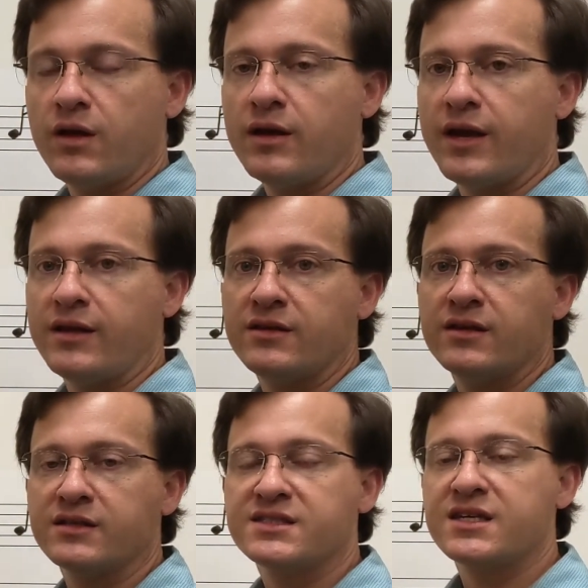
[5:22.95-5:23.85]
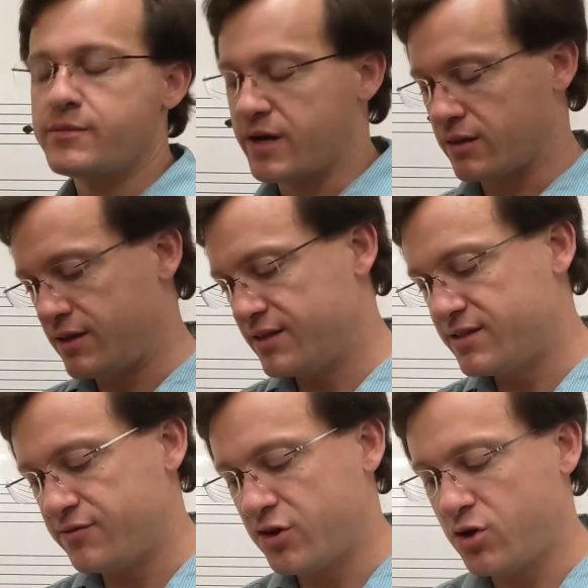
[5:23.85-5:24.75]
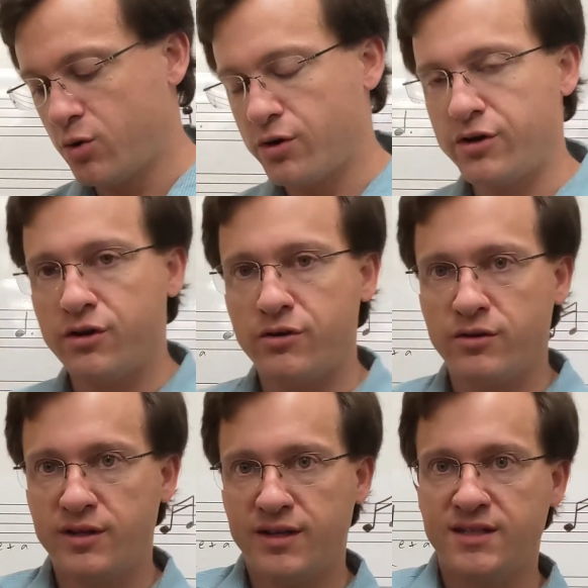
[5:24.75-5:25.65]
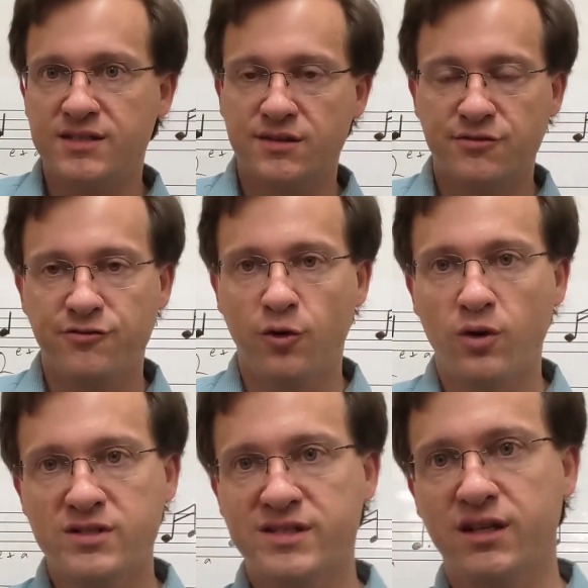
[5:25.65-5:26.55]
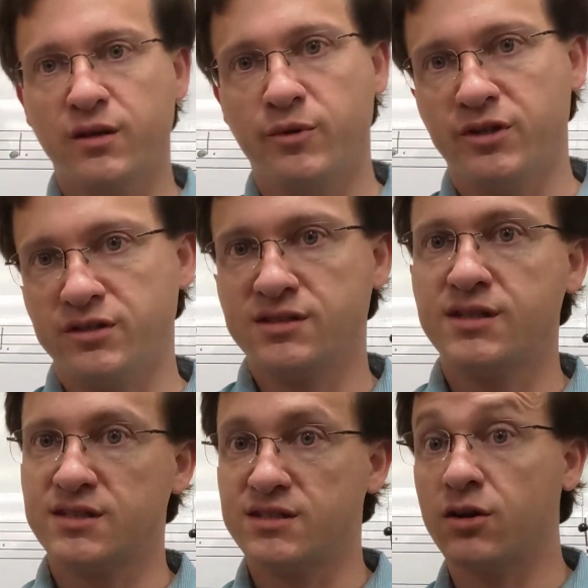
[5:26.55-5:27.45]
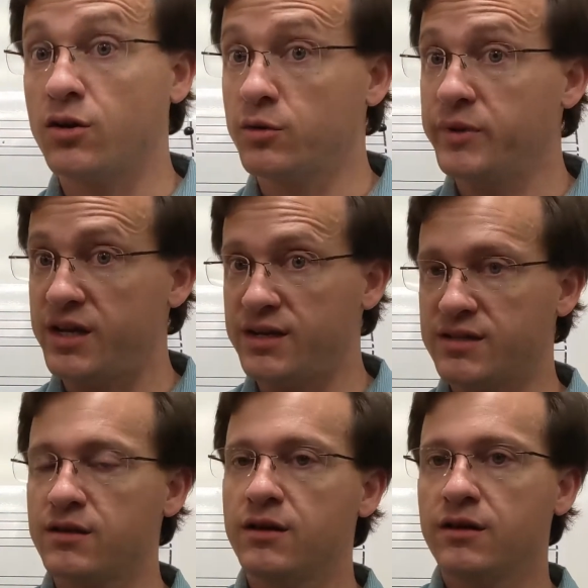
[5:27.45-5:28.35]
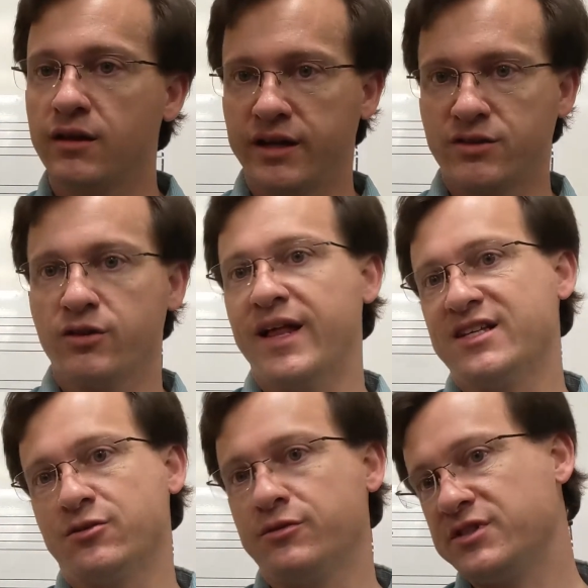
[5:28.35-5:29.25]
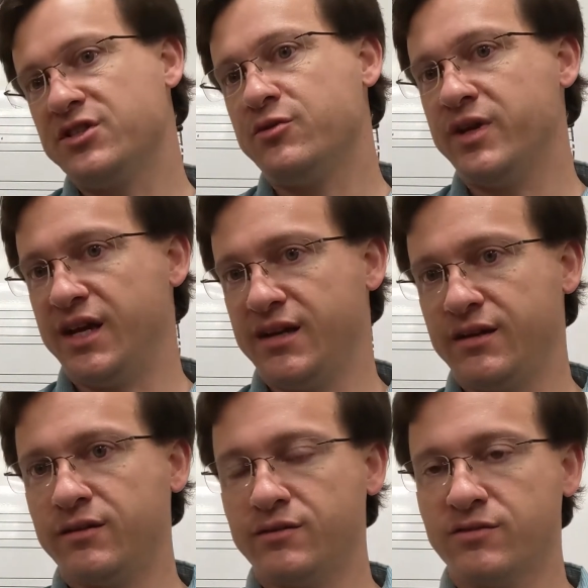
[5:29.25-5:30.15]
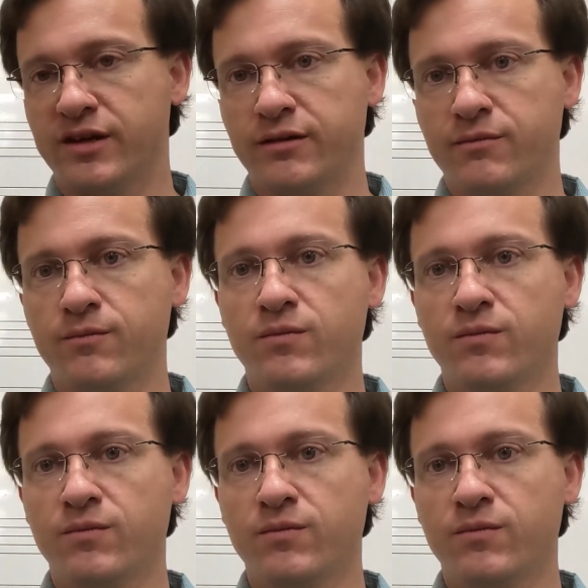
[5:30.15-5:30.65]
Okay, now let's think about this. If a quarter note is 4 syllables, because it's a whole beat, like the last one was 2E and a, right?